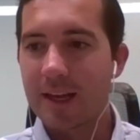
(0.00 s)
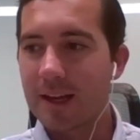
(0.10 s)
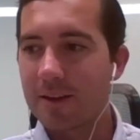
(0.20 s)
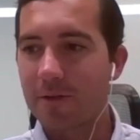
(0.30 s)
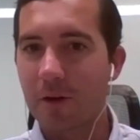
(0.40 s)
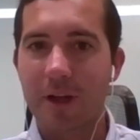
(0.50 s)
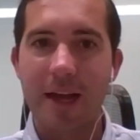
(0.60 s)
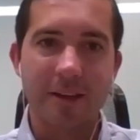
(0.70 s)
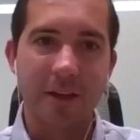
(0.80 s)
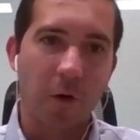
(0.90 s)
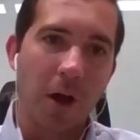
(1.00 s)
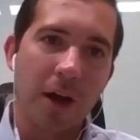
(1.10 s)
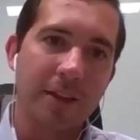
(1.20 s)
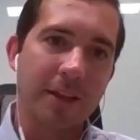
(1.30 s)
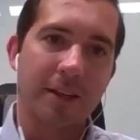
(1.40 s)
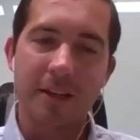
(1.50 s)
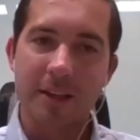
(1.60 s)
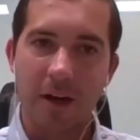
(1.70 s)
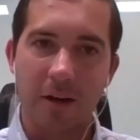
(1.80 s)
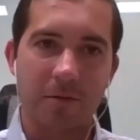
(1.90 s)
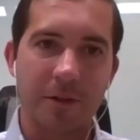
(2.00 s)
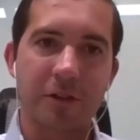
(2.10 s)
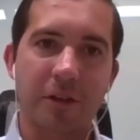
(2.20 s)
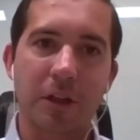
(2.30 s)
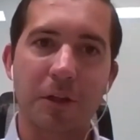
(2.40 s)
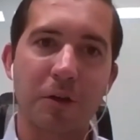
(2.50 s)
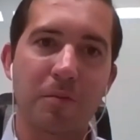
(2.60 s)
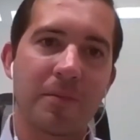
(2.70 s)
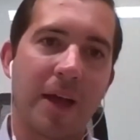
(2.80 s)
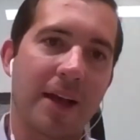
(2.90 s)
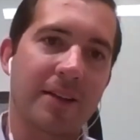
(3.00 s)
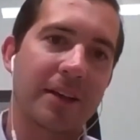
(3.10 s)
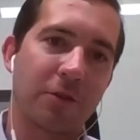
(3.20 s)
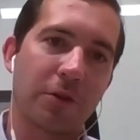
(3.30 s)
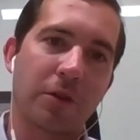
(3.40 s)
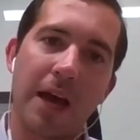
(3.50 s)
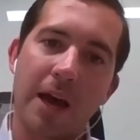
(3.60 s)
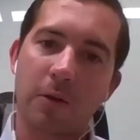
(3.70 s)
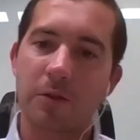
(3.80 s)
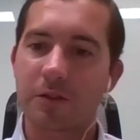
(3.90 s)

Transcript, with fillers: uh, for casing run, and then they're using lube as they drill the lateral.